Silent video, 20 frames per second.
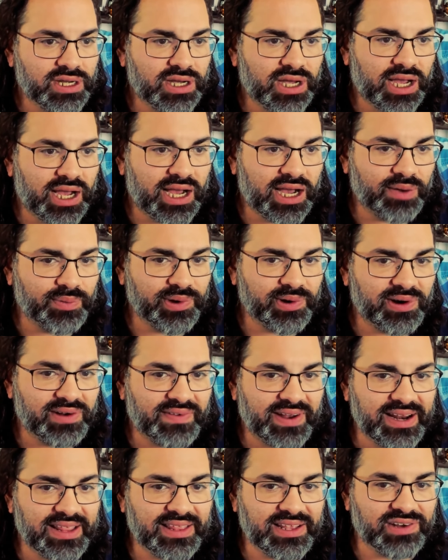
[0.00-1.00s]
we don't have
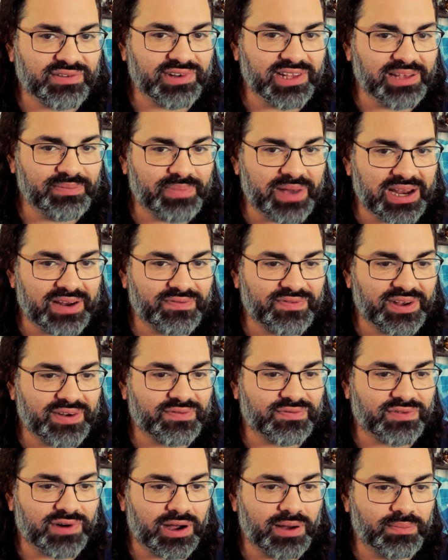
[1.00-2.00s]
anything to really benefit
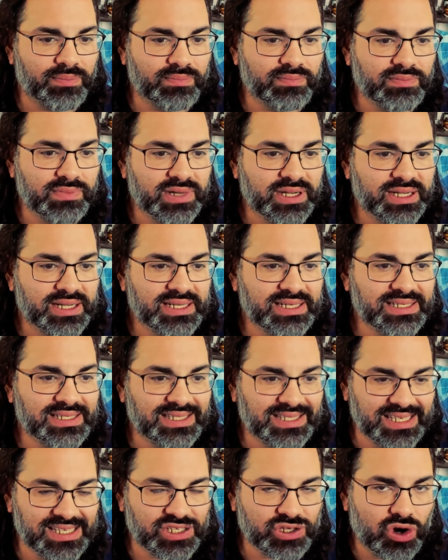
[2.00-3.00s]
from
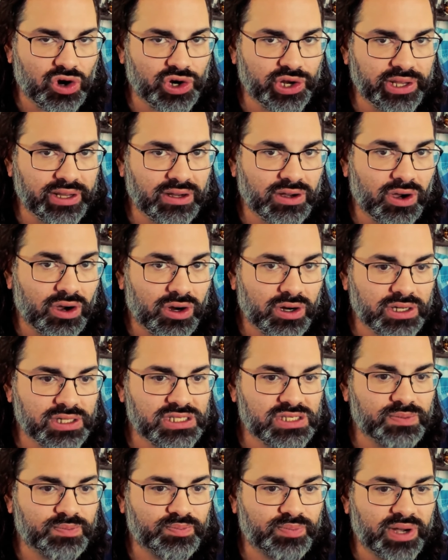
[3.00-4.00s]
discarding cards.
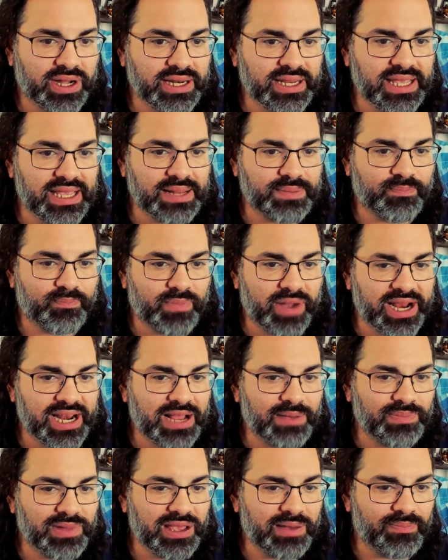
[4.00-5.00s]
But it might not
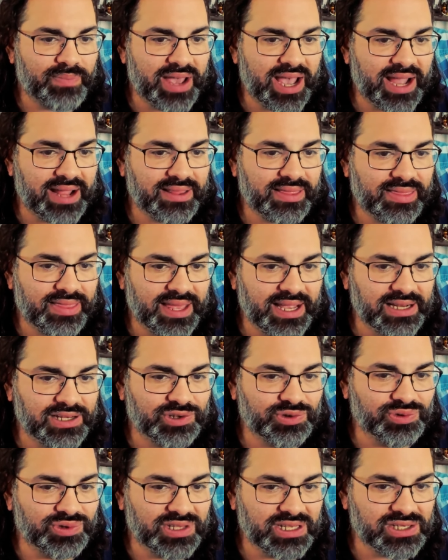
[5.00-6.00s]
be a bad thing to
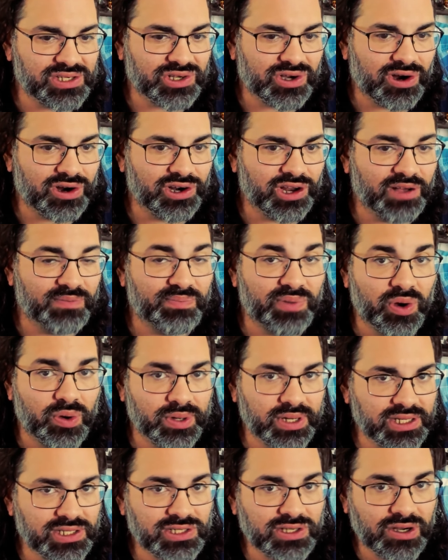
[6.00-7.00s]
discard
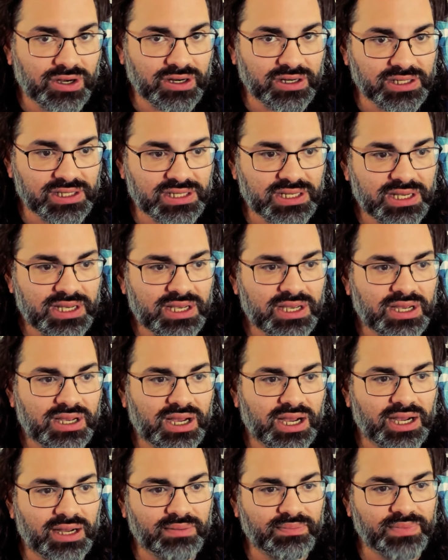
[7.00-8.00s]
opponents' cards.
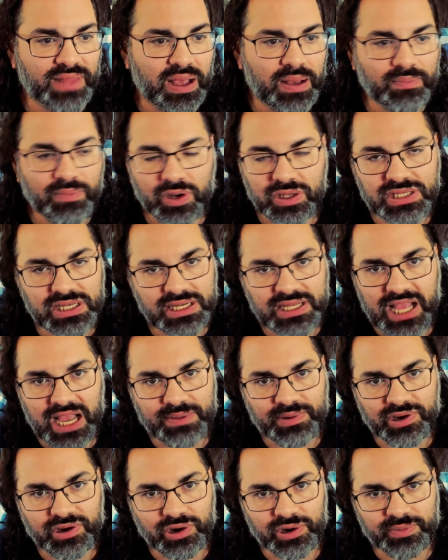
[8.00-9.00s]
Most of the time,
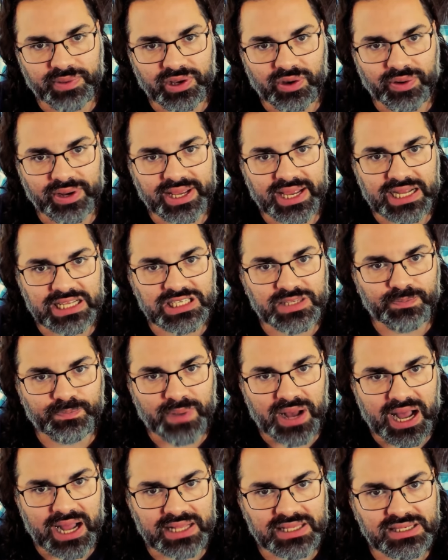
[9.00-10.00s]
you're going to be going against
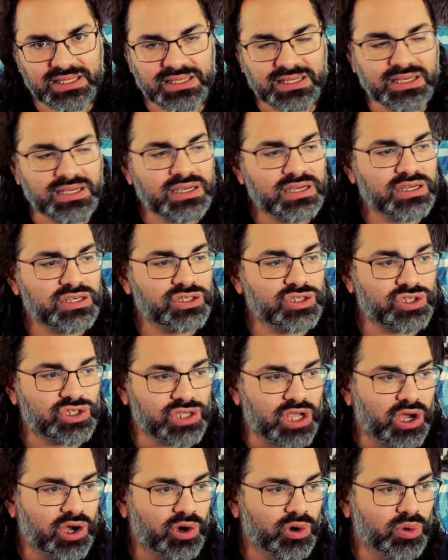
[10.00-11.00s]
bots,
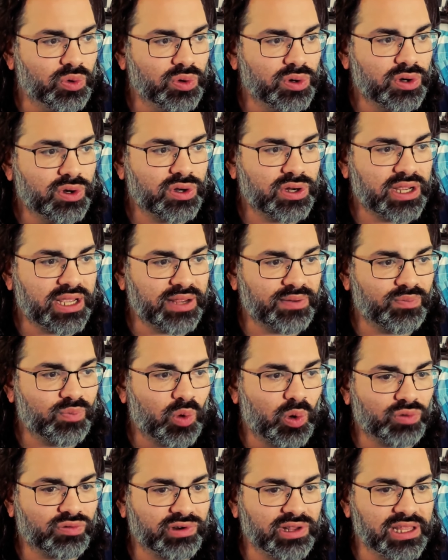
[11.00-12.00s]
so it
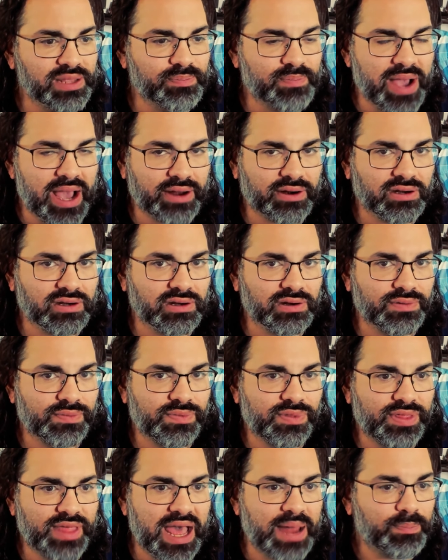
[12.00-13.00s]
won't really matter
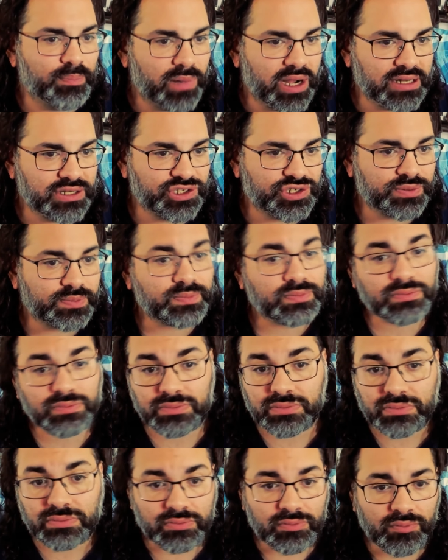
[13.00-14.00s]
that much.
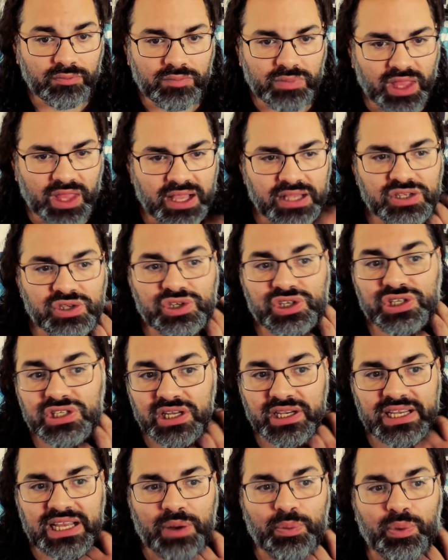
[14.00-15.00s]
So just
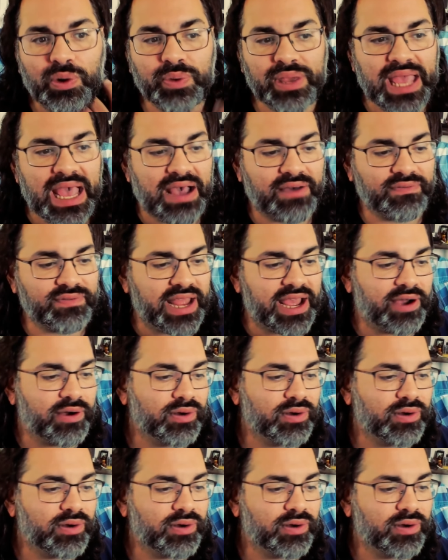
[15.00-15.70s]
looking at what we have now,